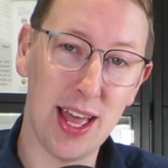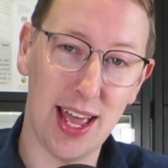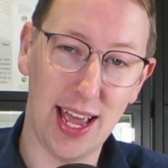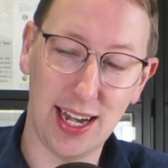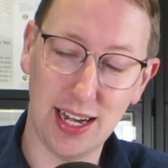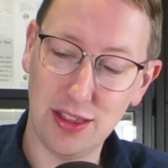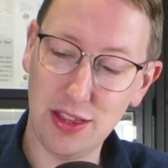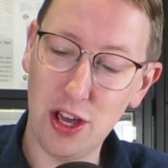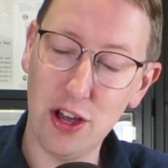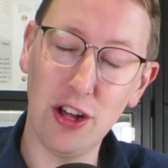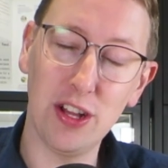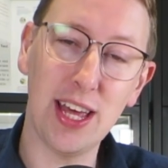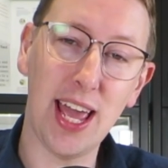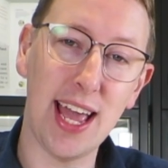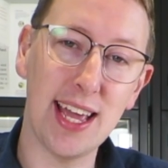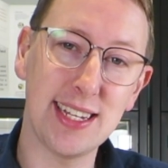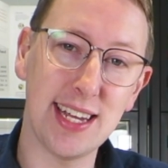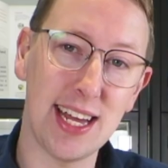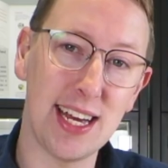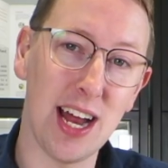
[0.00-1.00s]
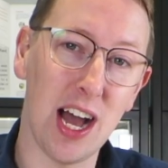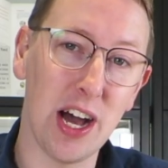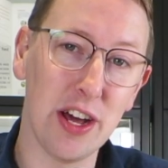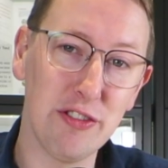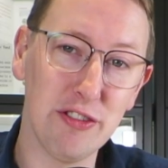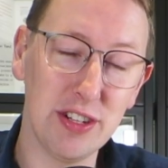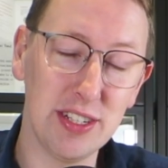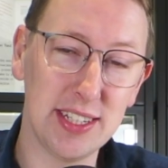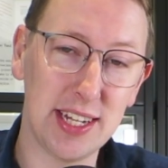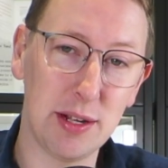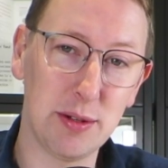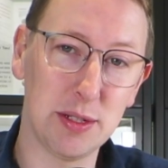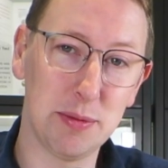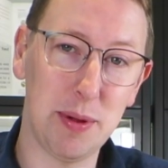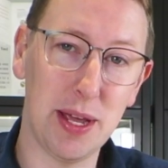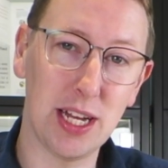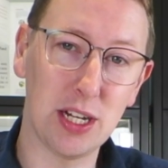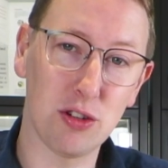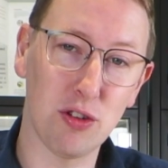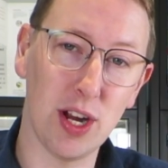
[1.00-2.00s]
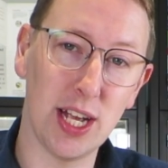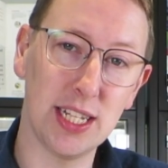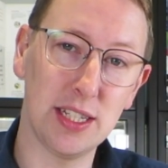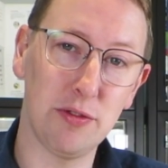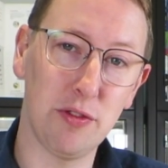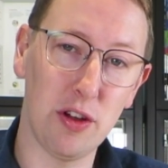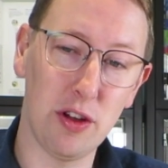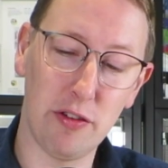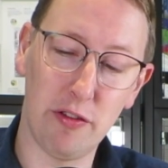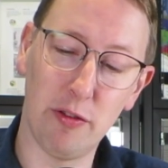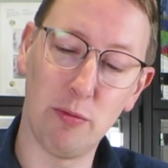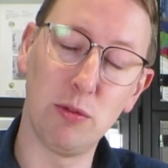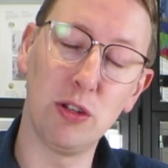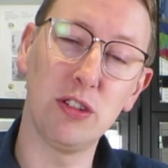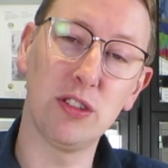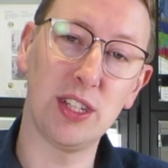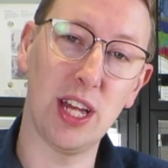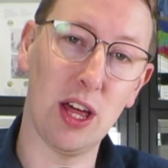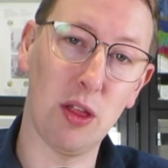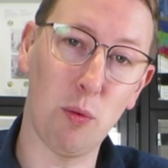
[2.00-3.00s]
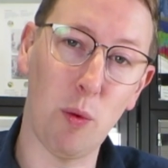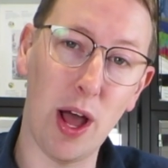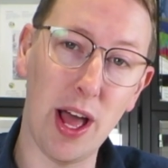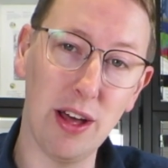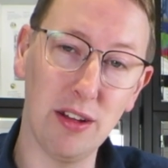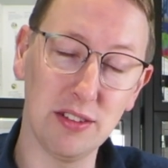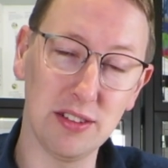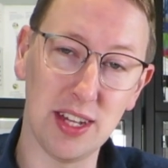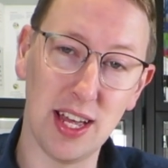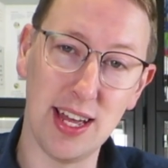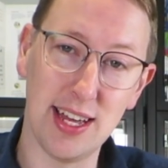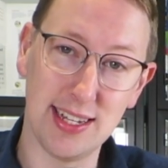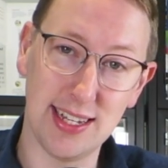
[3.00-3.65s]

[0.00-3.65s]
And in the early 1800s, he was being transferred from New South Wales